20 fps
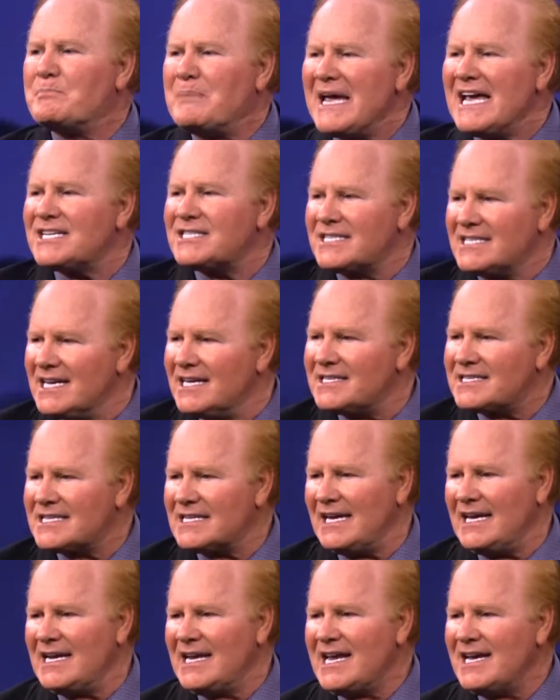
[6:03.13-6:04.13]
business
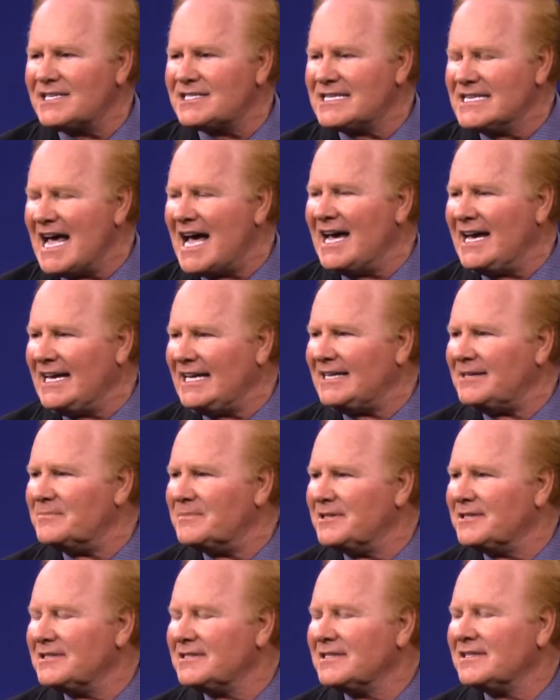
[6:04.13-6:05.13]
in his name
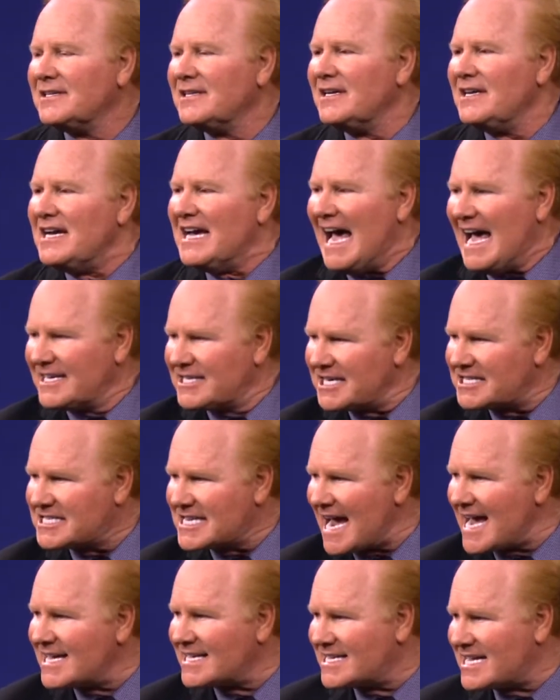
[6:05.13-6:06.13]
and to
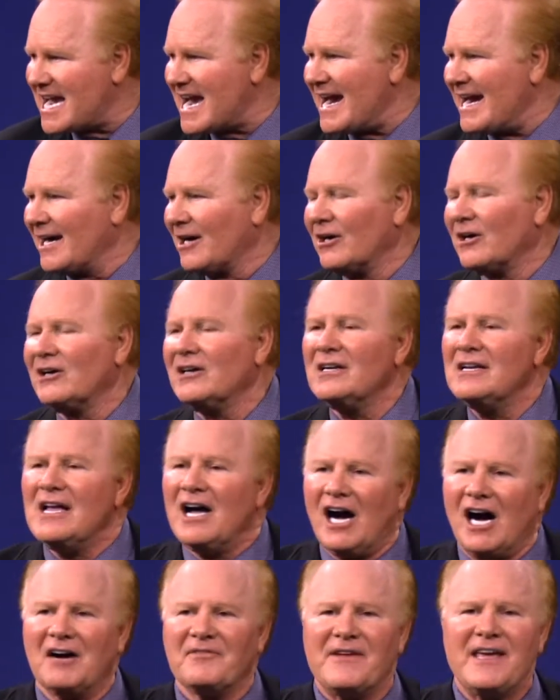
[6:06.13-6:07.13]
take care
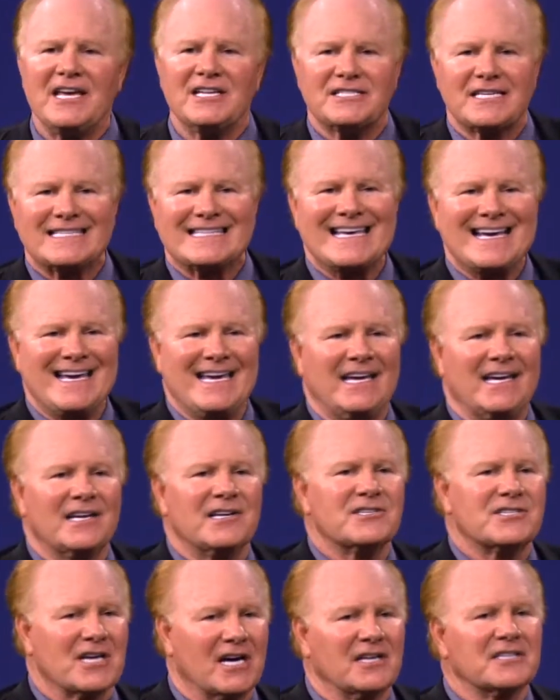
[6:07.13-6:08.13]
of his
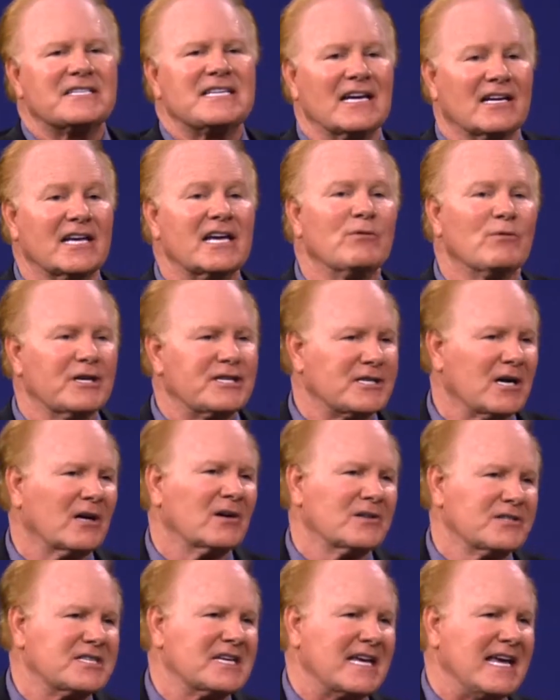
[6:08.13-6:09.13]
things until he
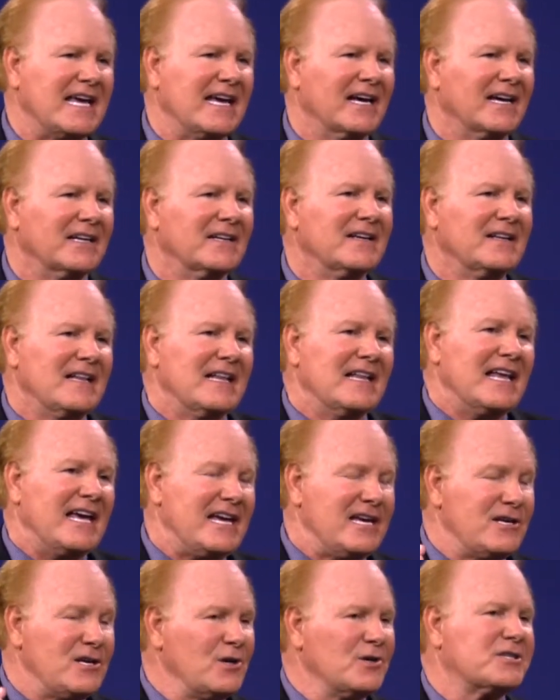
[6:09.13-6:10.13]
returns again.
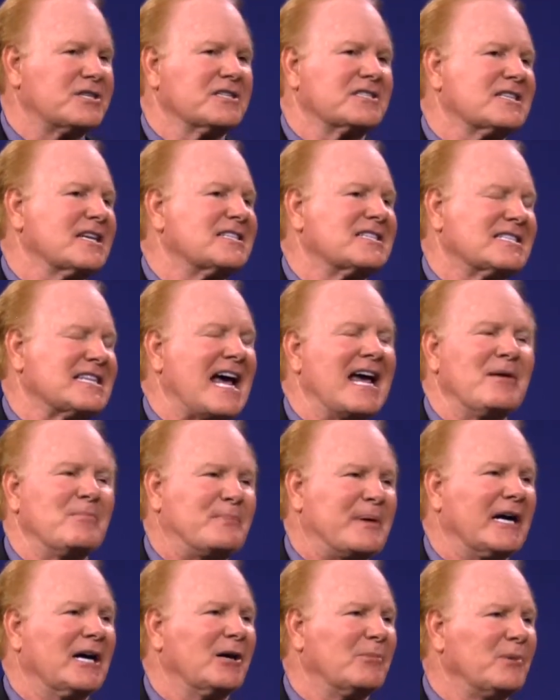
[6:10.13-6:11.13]
He uses this same
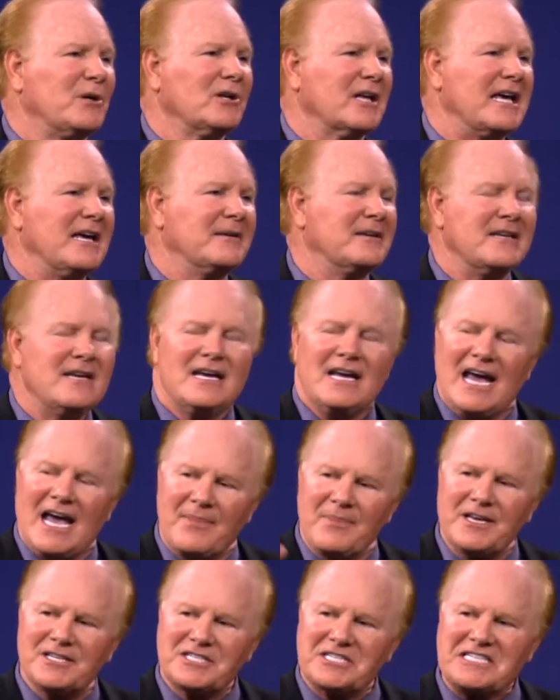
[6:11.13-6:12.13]
parable and
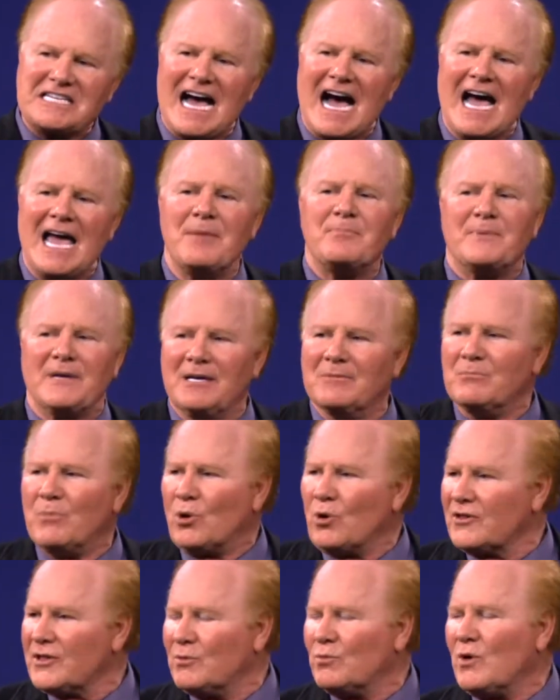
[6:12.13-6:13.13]
this type in
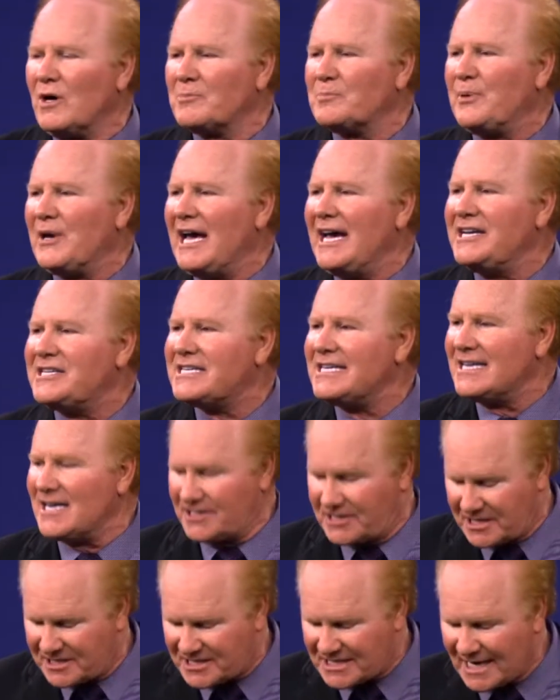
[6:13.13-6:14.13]
more than one place. He
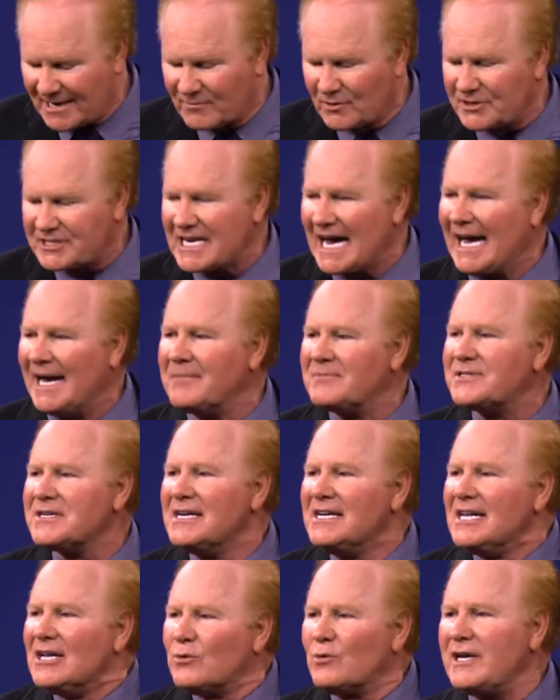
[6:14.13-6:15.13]
does it several times
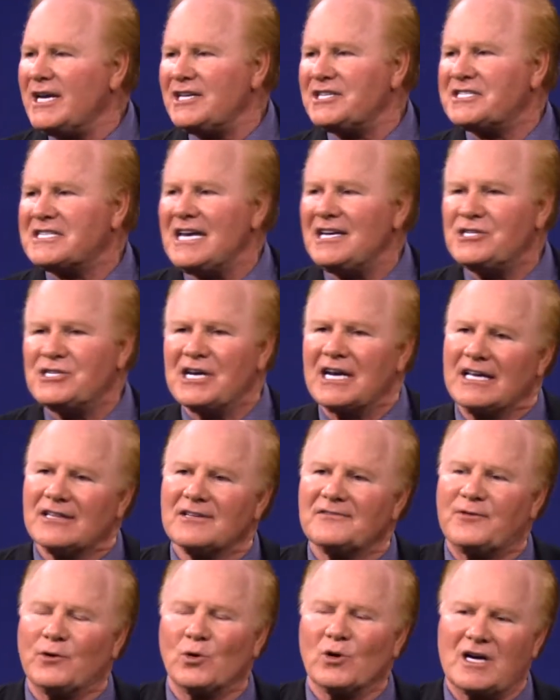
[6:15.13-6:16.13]
when he's teaching in
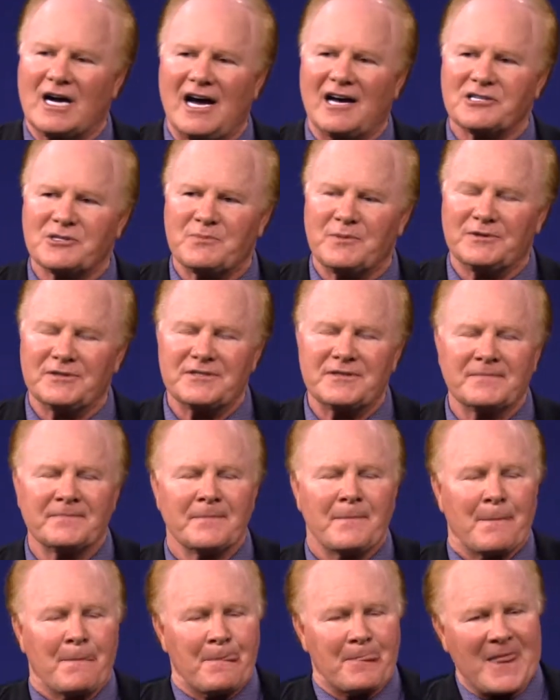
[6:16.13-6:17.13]
the four Gospels.
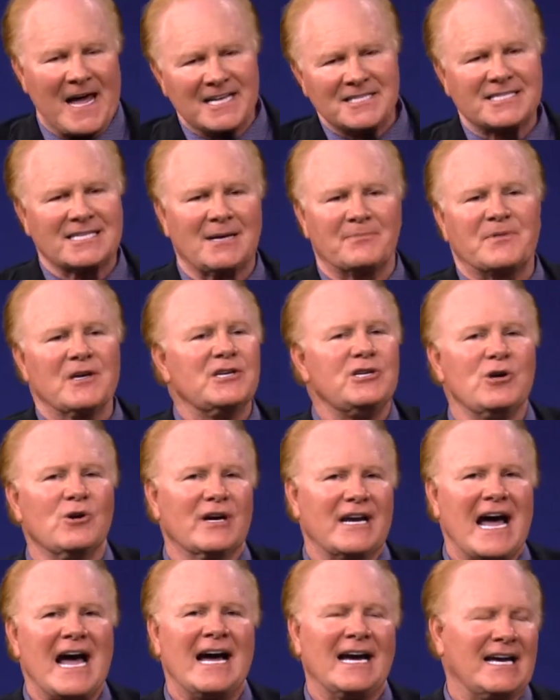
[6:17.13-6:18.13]
That's something you
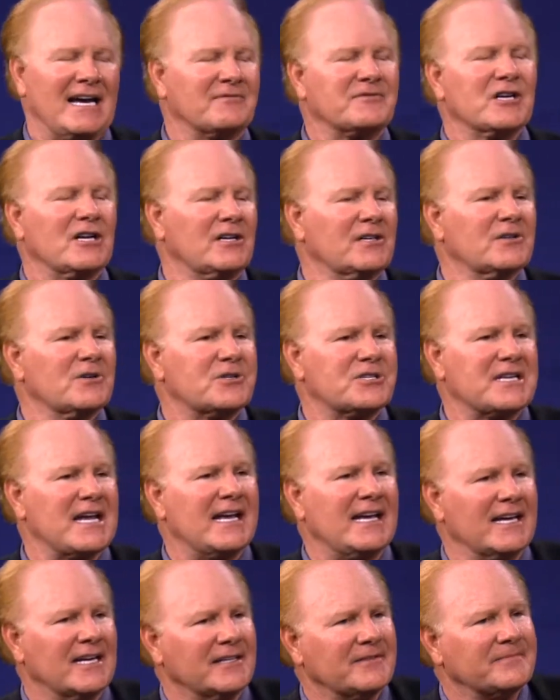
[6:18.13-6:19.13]
and I have to
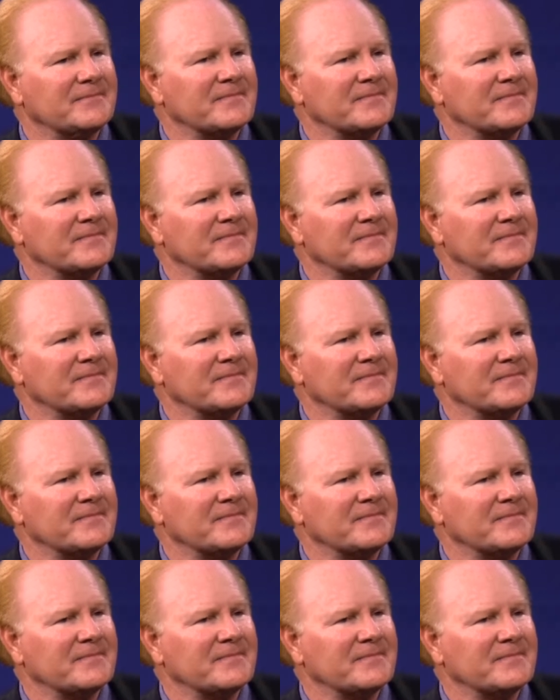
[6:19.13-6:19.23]
understand.